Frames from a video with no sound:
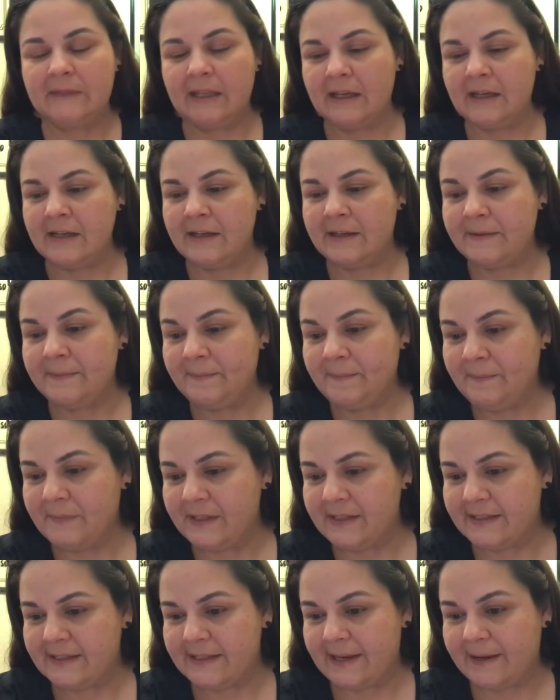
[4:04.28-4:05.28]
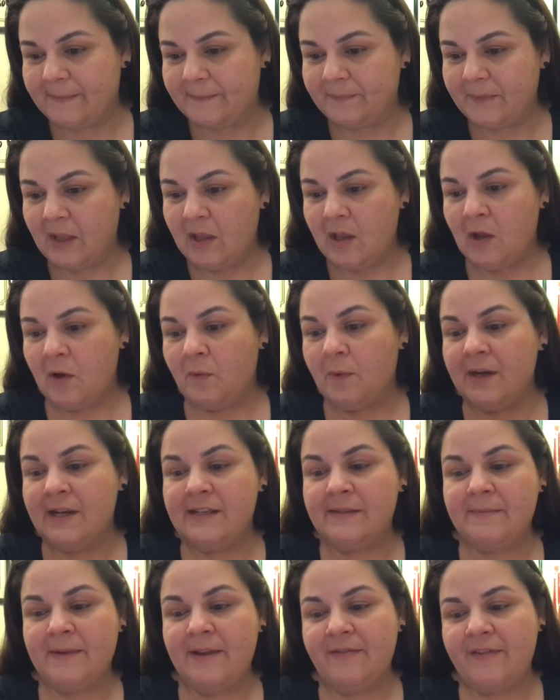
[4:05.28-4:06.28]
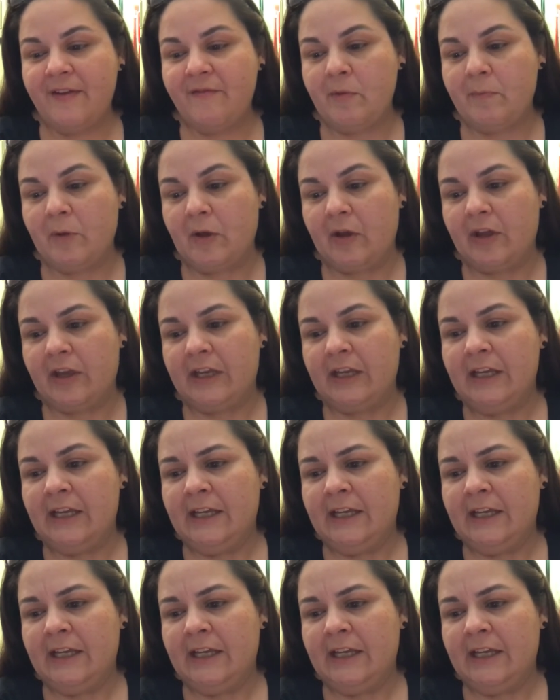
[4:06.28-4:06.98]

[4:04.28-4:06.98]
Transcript: Let's see. What is my favorite book?